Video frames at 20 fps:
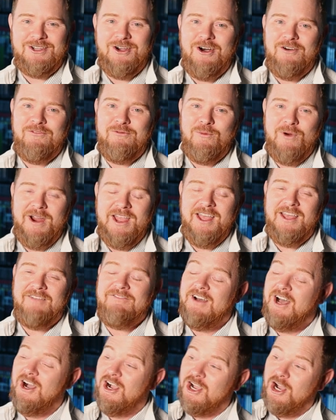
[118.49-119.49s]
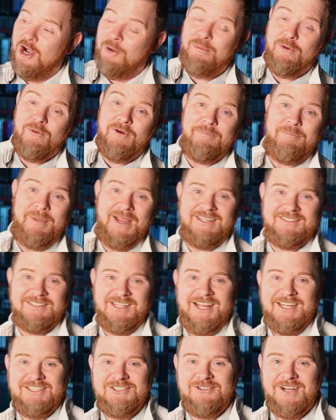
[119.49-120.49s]
off with a couple of
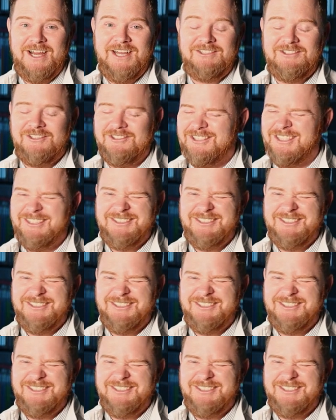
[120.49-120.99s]
baseline tracers,